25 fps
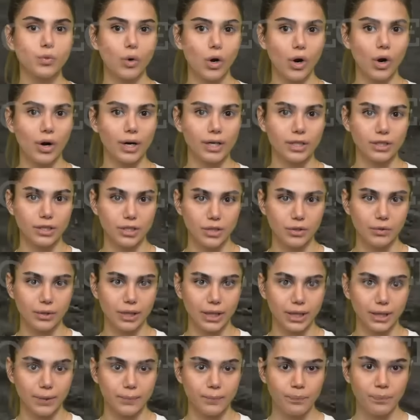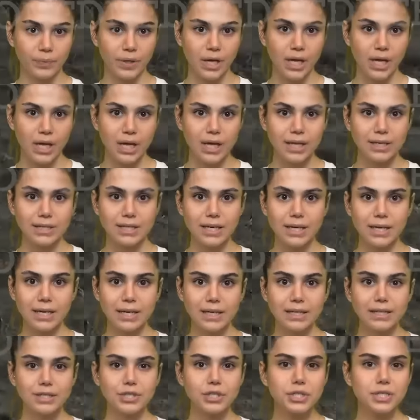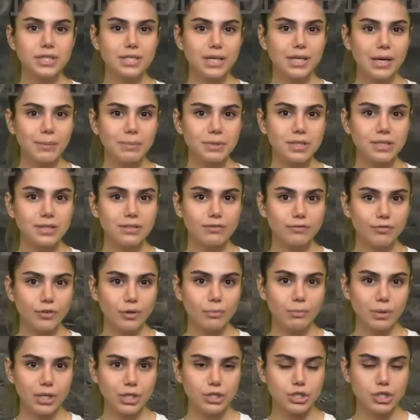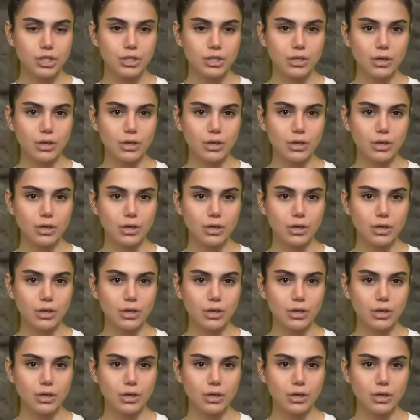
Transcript: war in Ukraine. The intercepted information